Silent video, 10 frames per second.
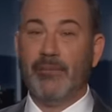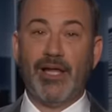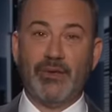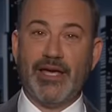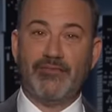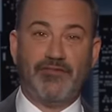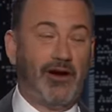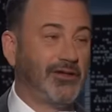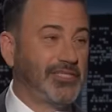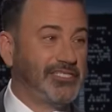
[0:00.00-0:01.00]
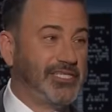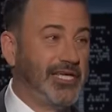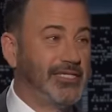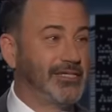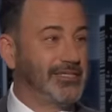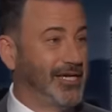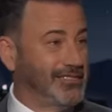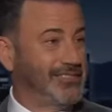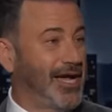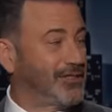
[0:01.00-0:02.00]
by the way, fungal disease,
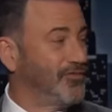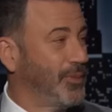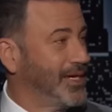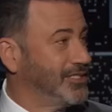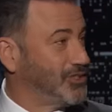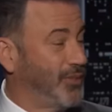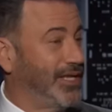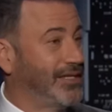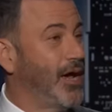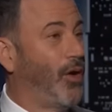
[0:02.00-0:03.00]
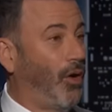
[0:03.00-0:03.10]
gust knocked over by a gust of wind,